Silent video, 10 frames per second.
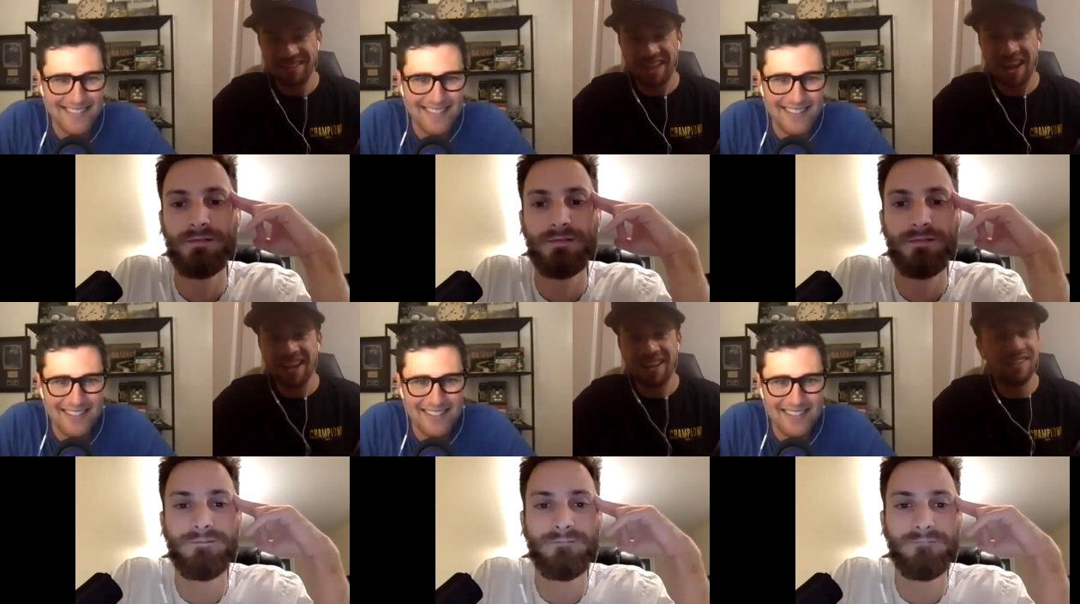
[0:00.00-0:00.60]

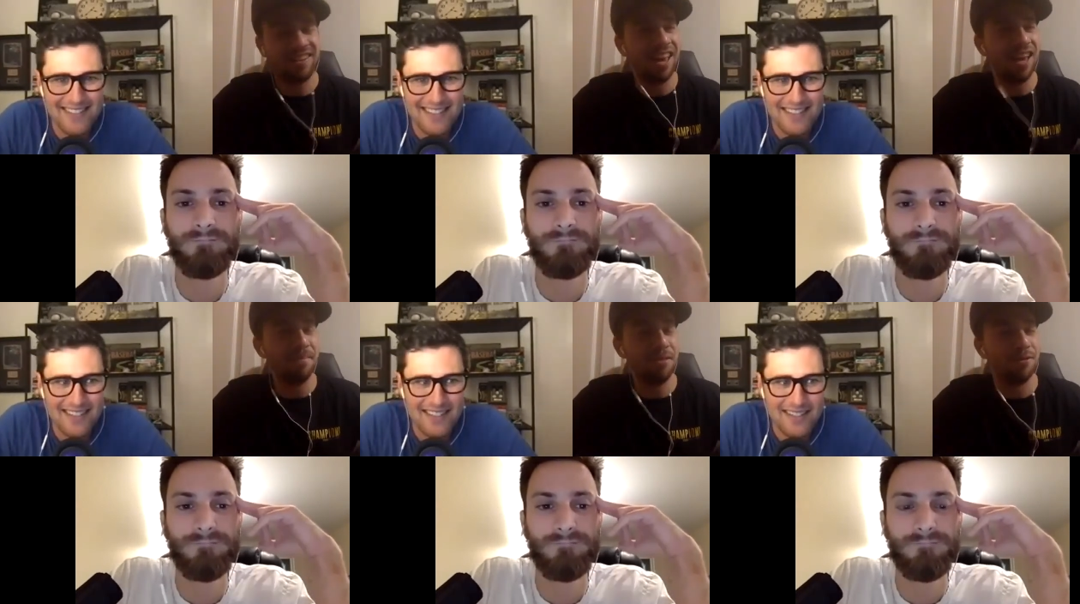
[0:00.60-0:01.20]
Speaker 1: That
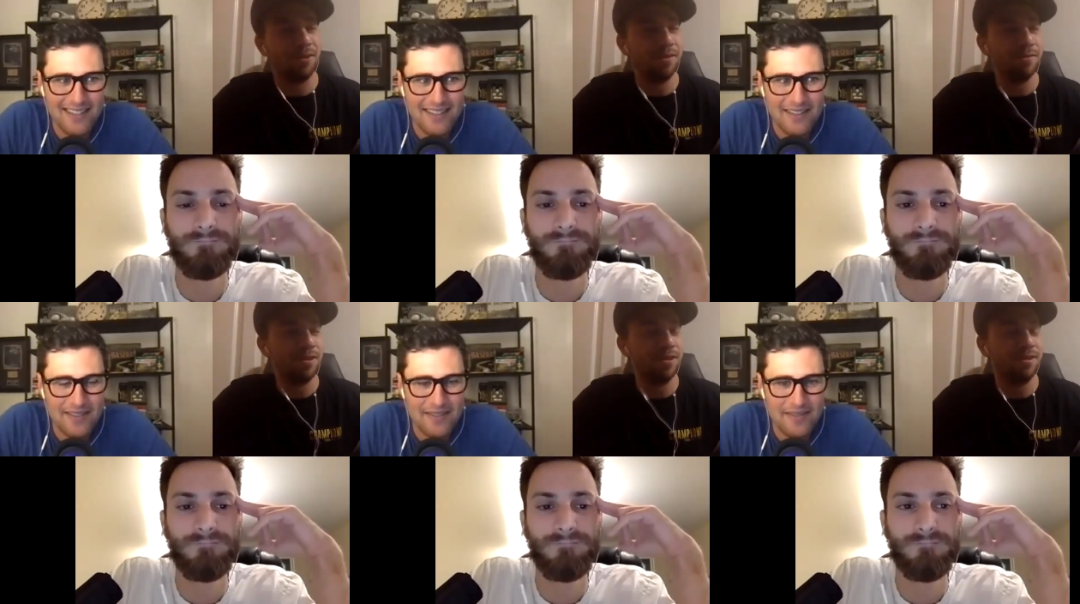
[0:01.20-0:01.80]
game three
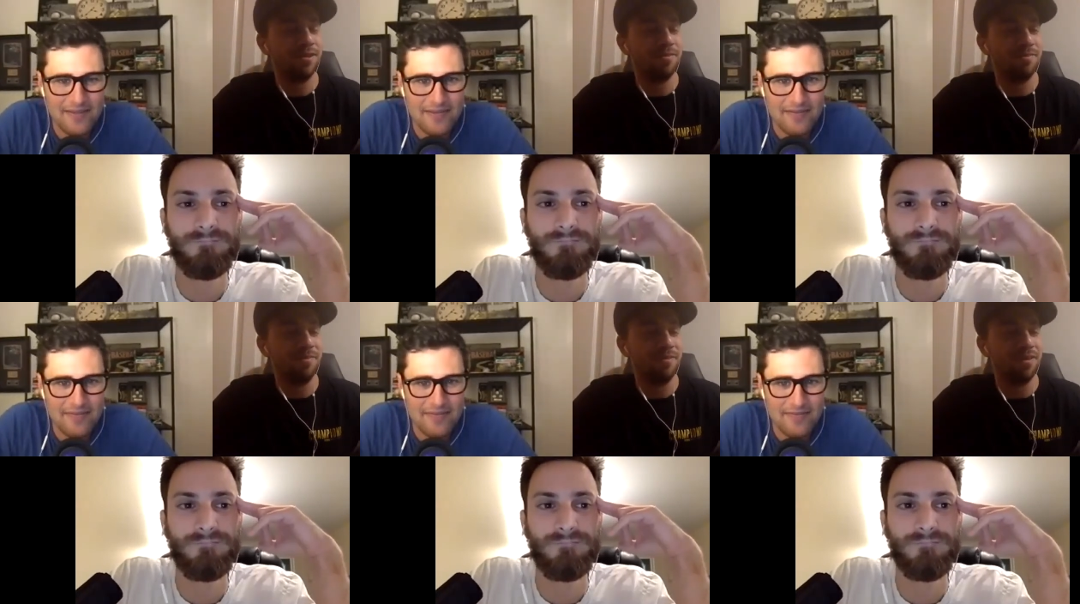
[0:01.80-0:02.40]
was
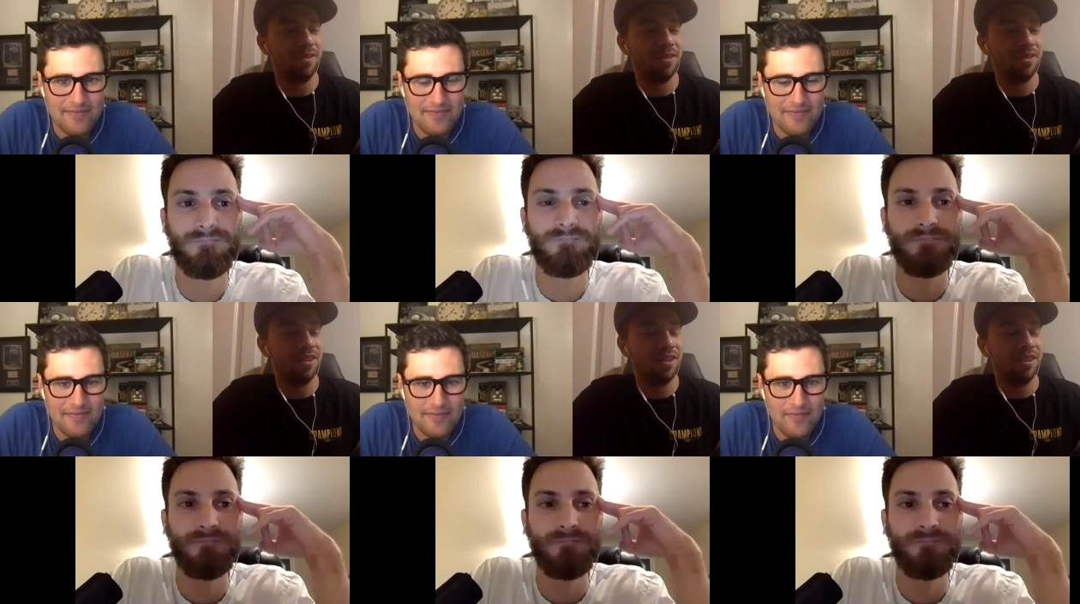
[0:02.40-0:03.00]

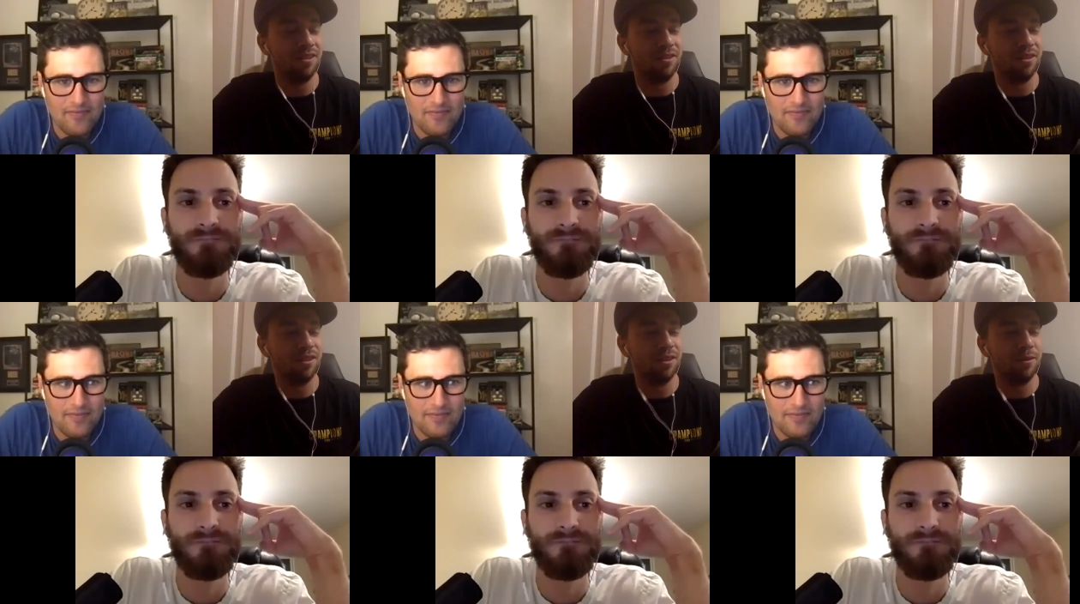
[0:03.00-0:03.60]

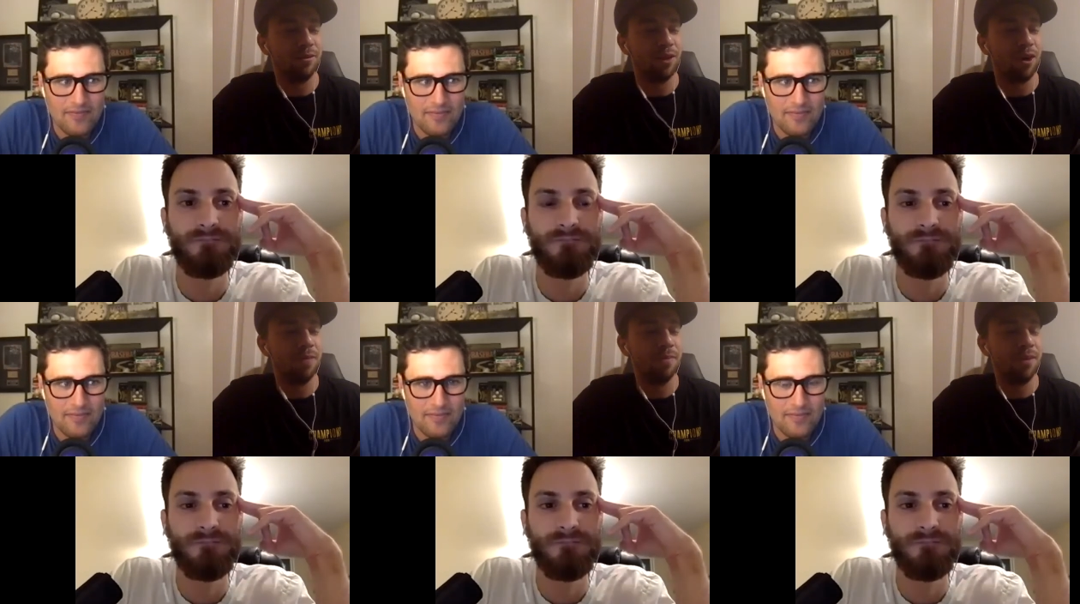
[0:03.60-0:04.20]
just the most
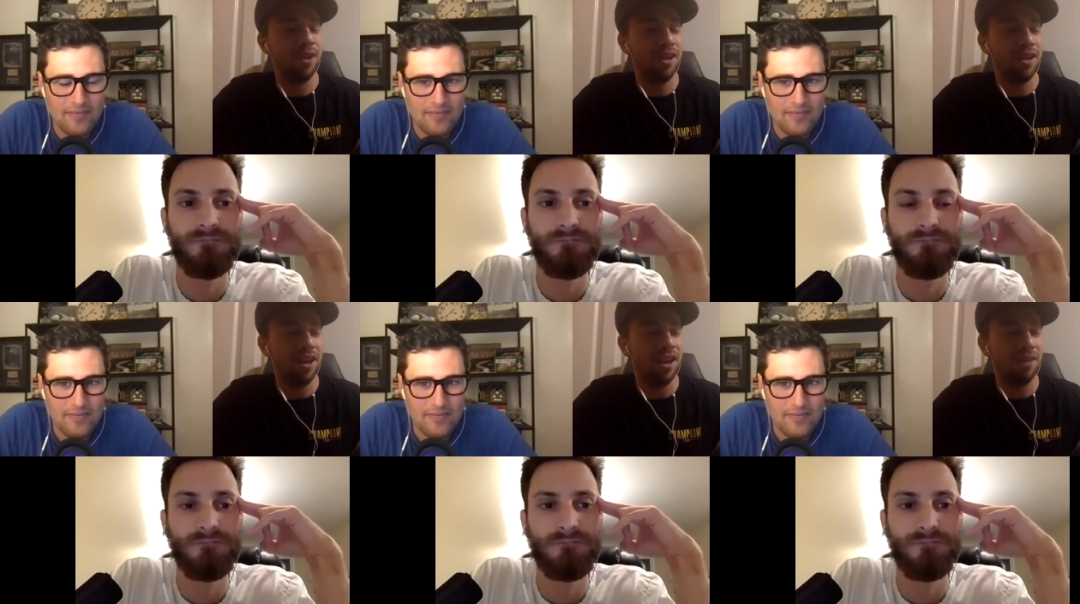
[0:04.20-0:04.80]

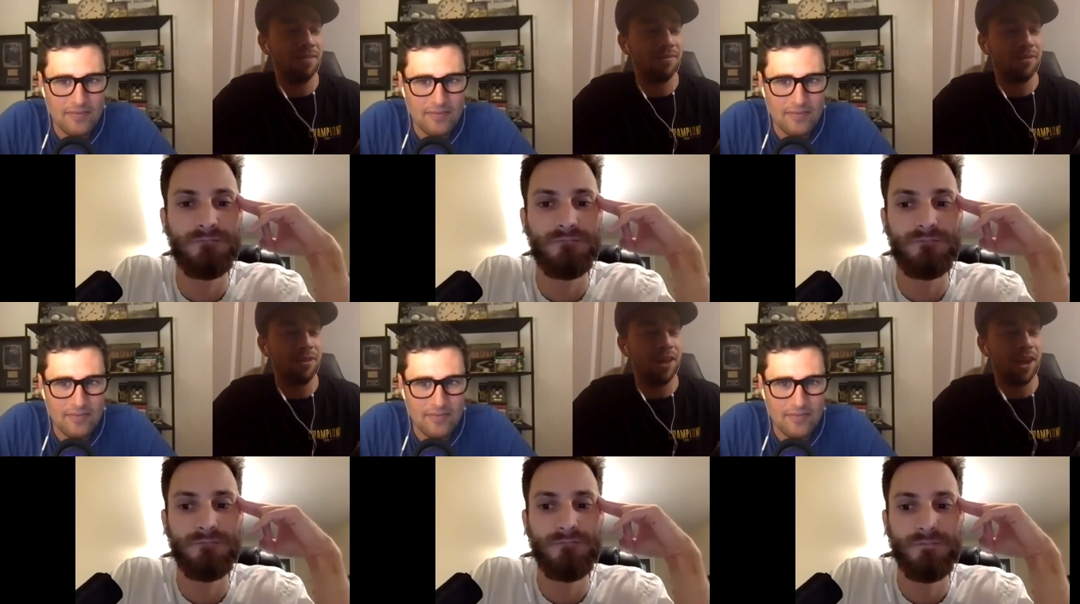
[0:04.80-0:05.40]
heartbreaking game
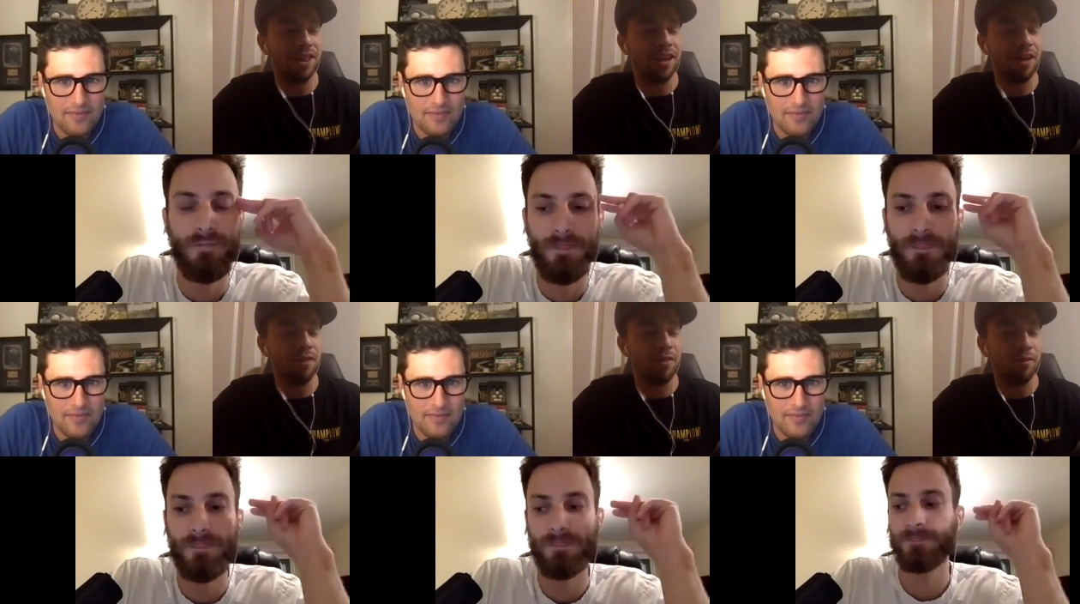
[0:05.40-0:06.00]
that I think
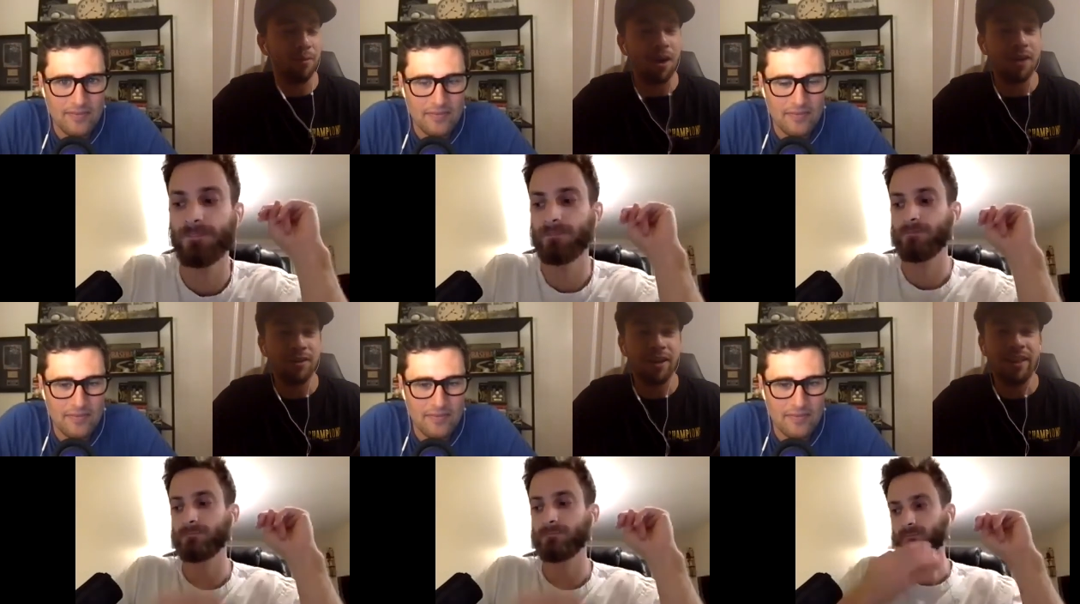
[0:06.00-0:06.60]
I've ever
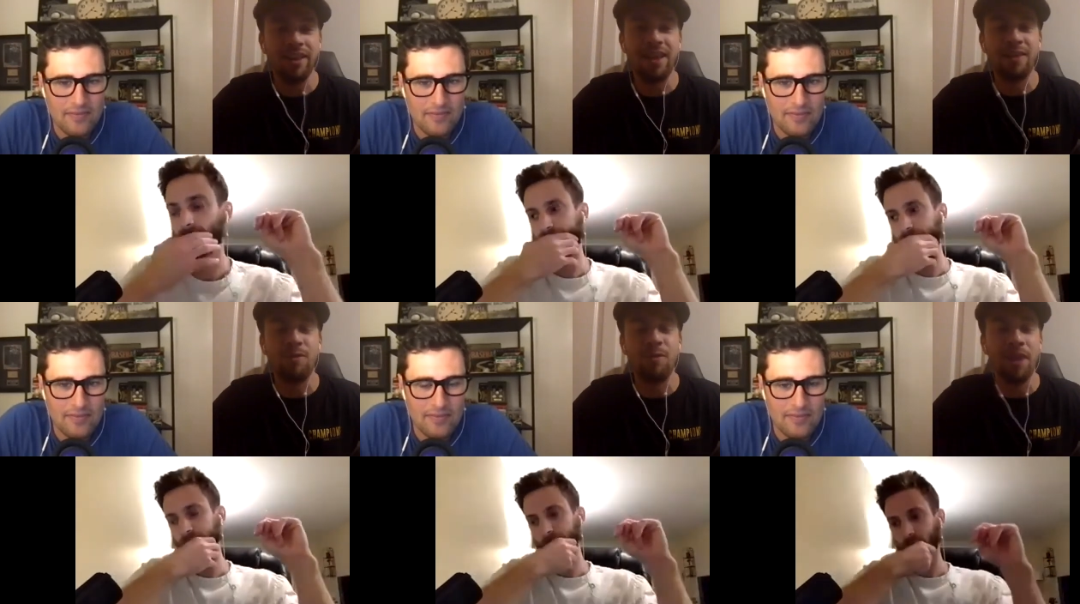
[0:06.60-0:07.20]
watched. And I think
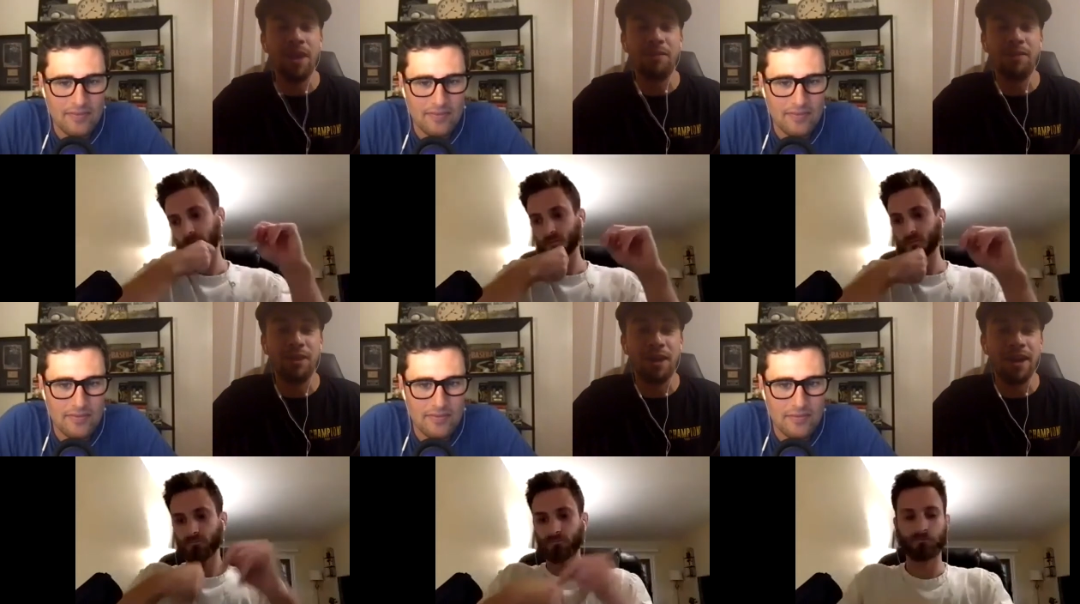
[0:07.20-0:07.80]
that's what made
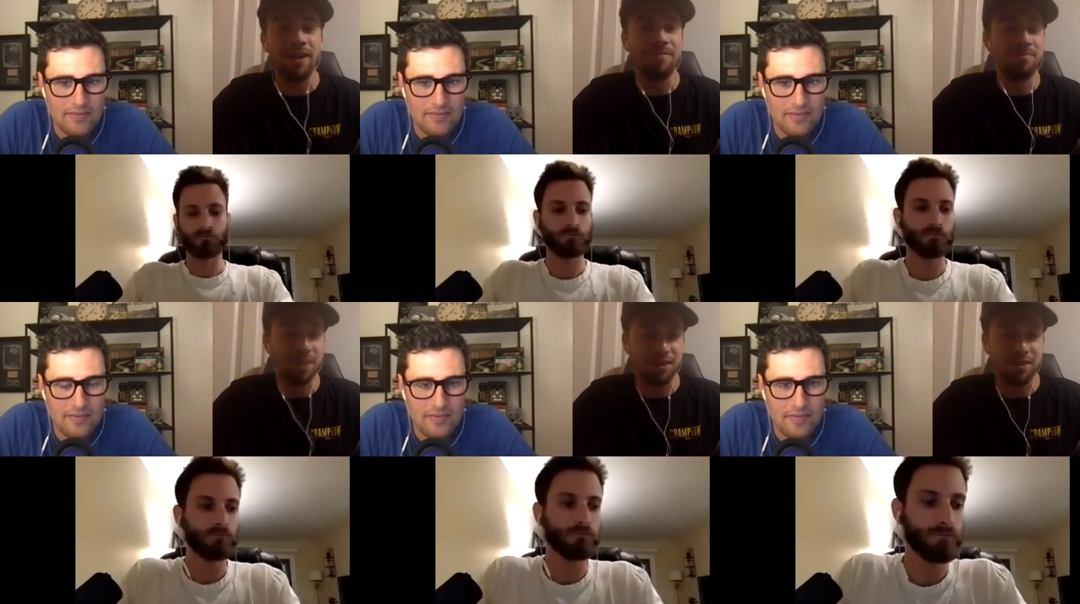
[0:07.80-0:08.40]
tonight as